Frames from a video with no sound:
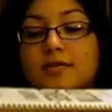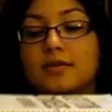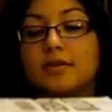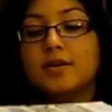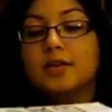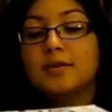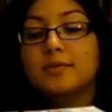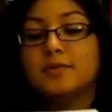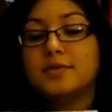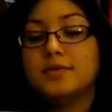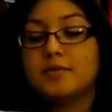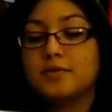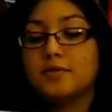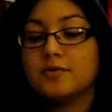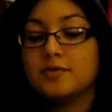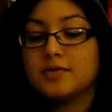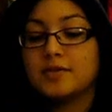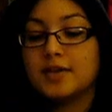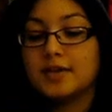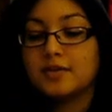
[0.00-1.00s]
I'm so
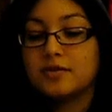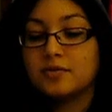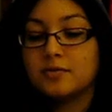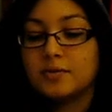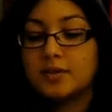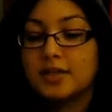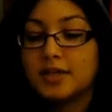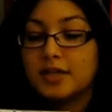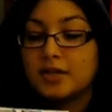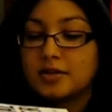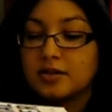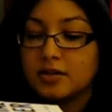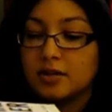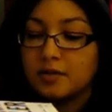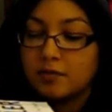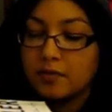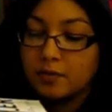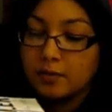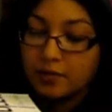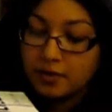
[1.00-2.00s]
psyched to read each and
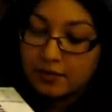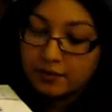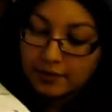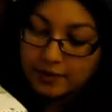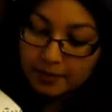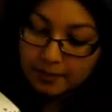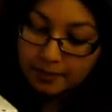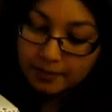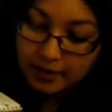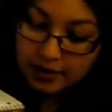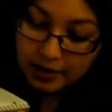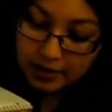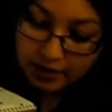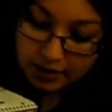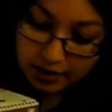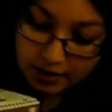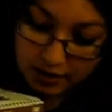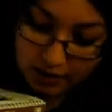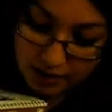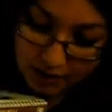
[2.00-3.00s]
every one of them.
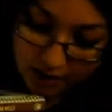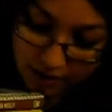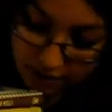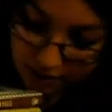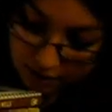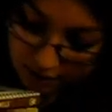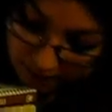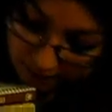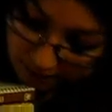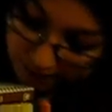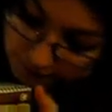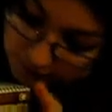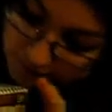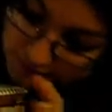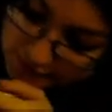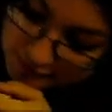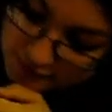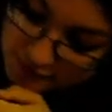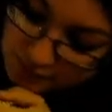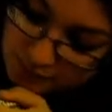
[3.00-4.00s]

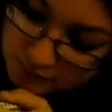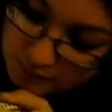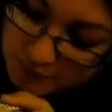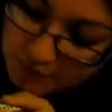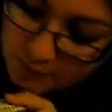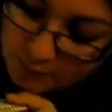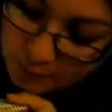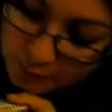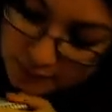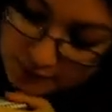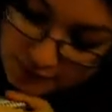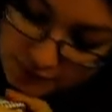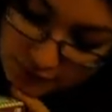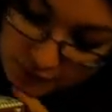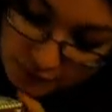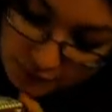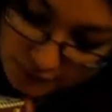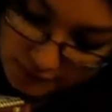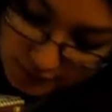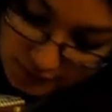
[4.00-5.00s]
These 3 more
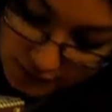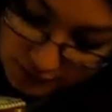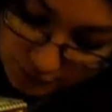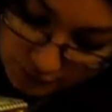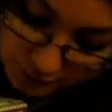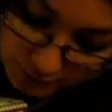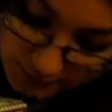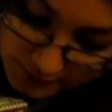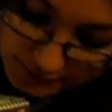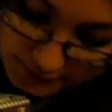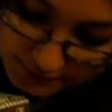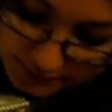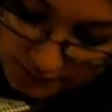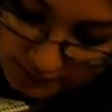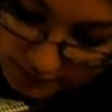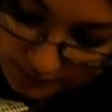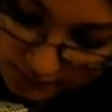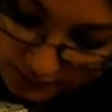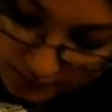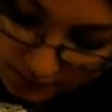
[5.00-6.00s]
so than the other ones, even